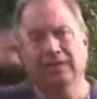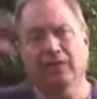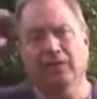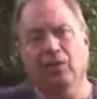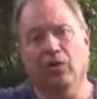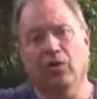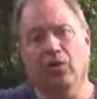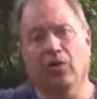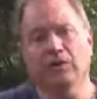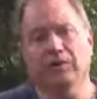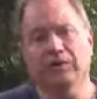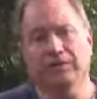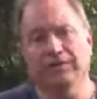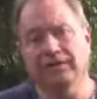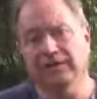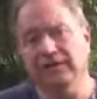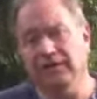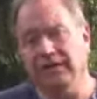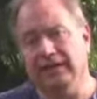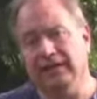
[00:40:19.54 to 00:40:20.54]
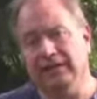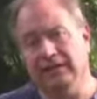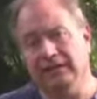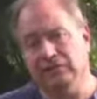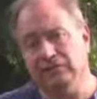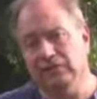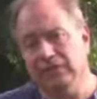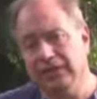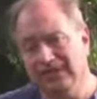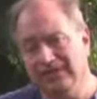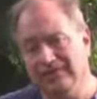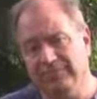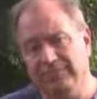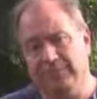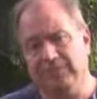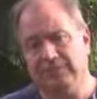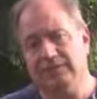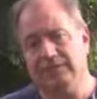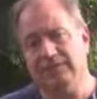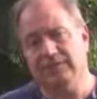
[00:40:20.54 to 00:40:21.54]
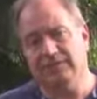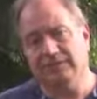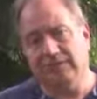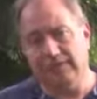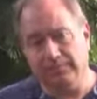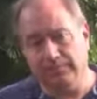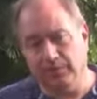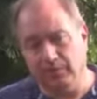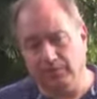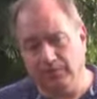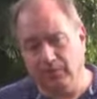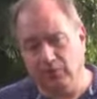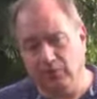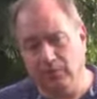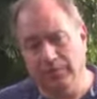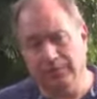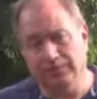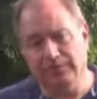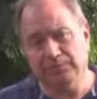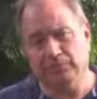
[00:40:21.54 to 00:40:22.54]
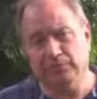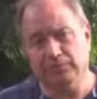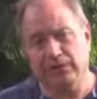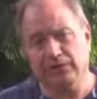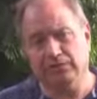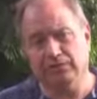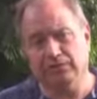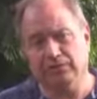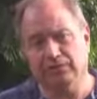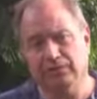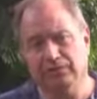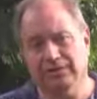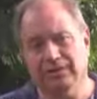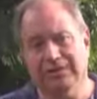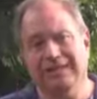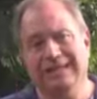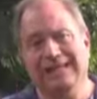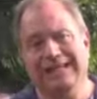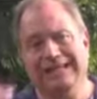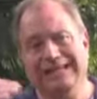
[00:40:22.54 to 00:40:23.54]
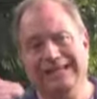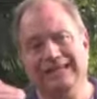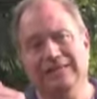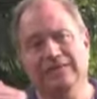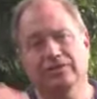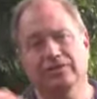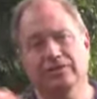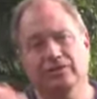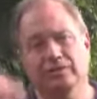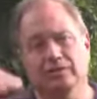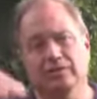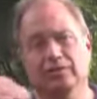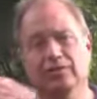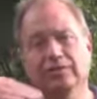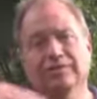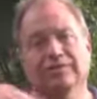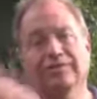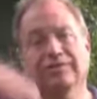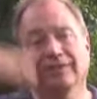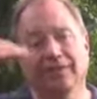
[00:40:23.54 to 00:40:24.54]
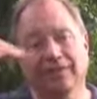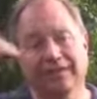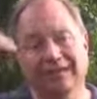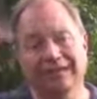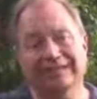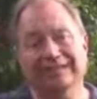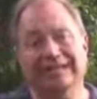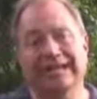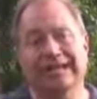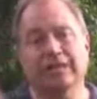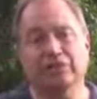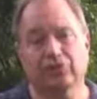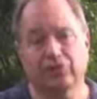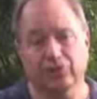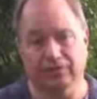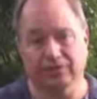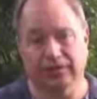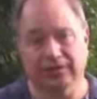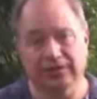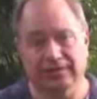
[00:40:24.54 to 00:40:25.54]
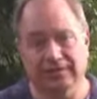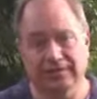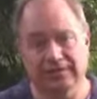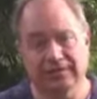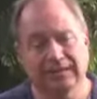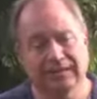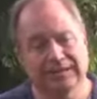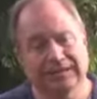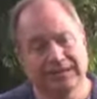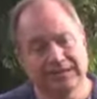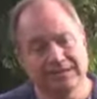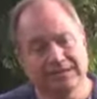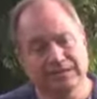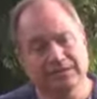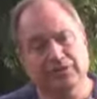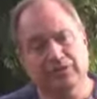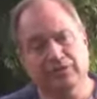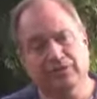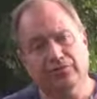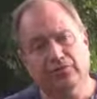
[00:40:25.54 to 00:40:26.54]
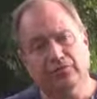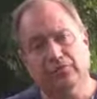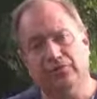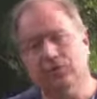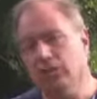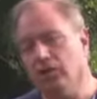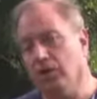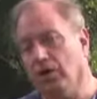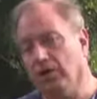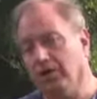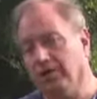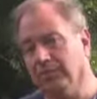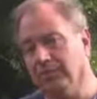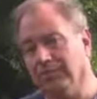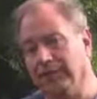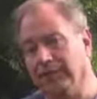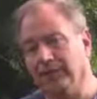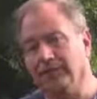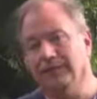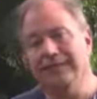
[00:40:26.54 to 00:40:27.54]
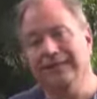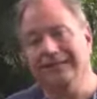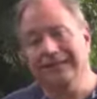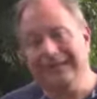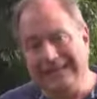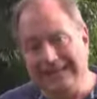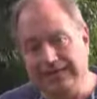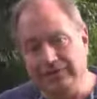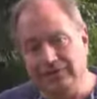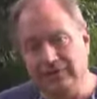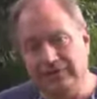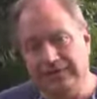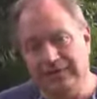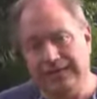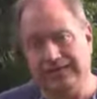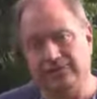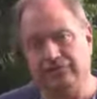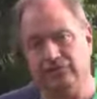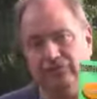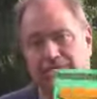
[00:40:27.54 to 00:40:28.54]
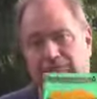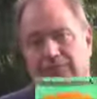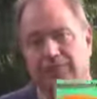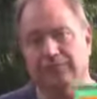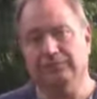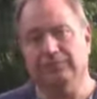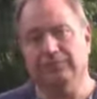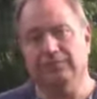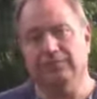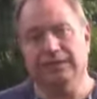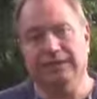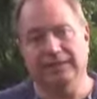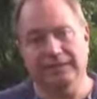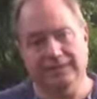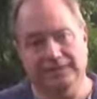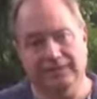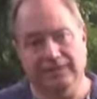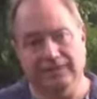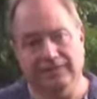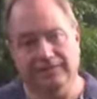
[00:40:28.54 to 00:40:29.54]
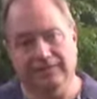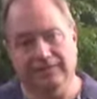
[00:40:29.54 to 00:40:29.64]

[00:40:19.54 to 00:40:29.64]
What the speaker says: all of the achievements and performance pressures into the various echelons. Let's go through and talk about each of the echelons by itself.